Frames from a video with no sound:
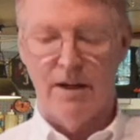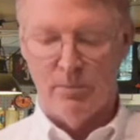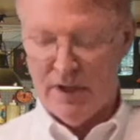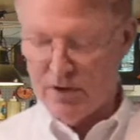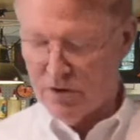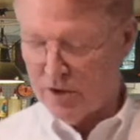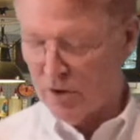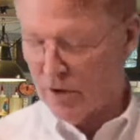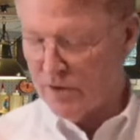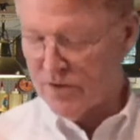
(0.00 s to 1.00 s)
It
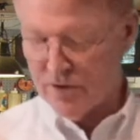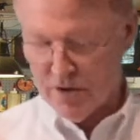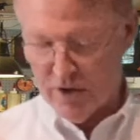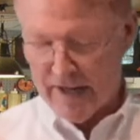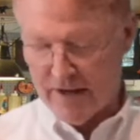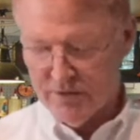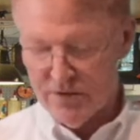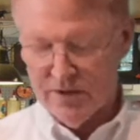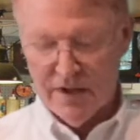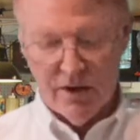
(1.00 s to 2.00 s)
turns the
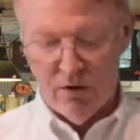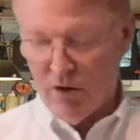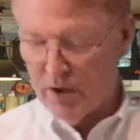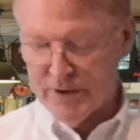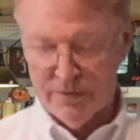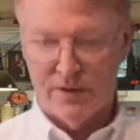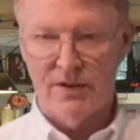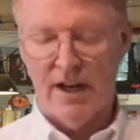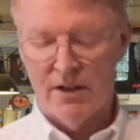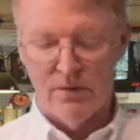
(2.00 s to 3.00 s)
turnouts, all different
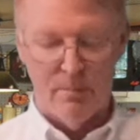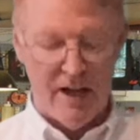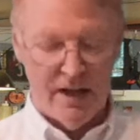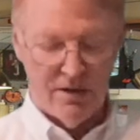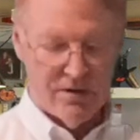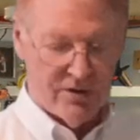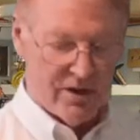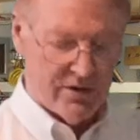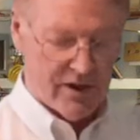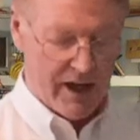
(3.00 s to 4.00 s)
size from N to
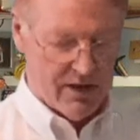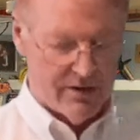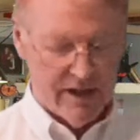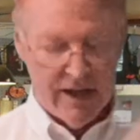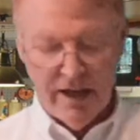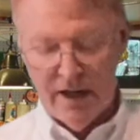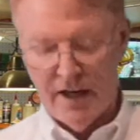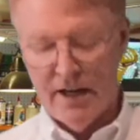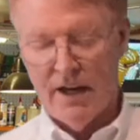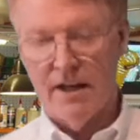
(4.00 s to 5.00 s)
G scale.
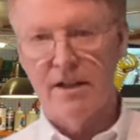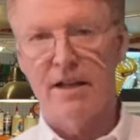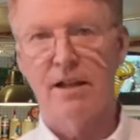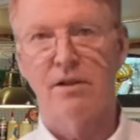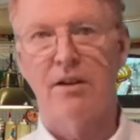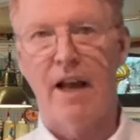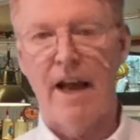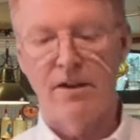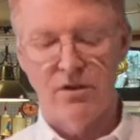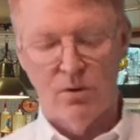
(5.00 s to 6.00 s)
It
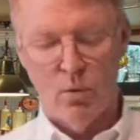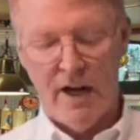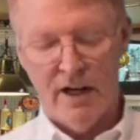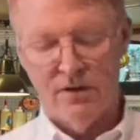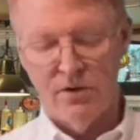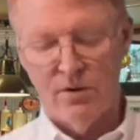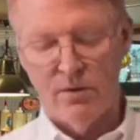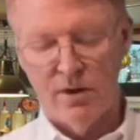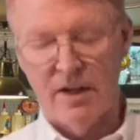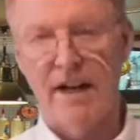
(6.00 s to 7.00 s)
has a way
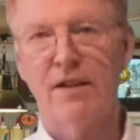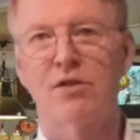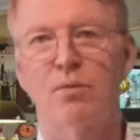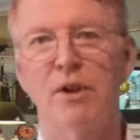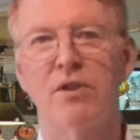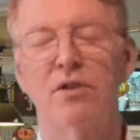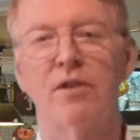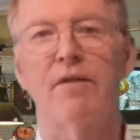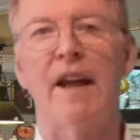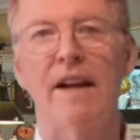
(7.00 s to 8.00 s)
to connect switches
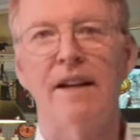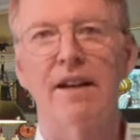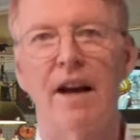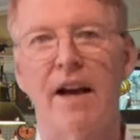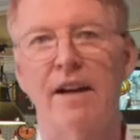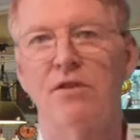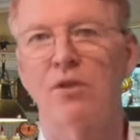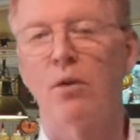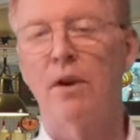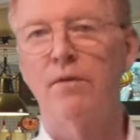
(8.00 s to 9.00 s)
of any kind.
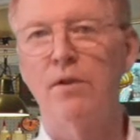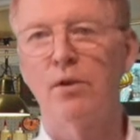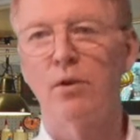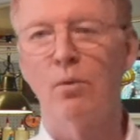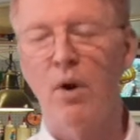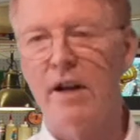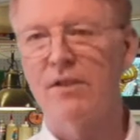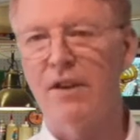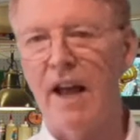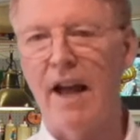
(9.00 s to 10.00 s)
So if you
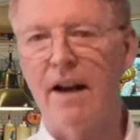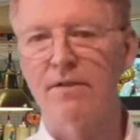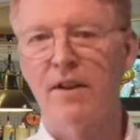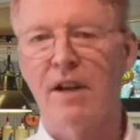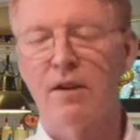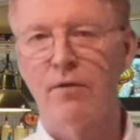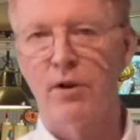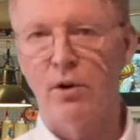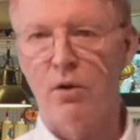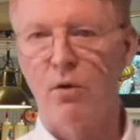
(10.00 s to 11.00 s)
wanted to have, for
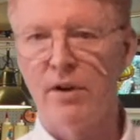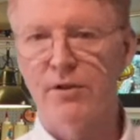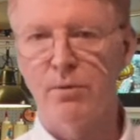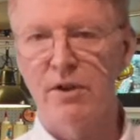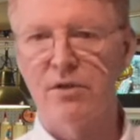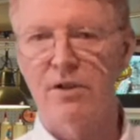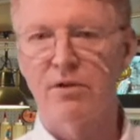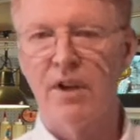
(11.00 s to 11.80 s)
your coil switches,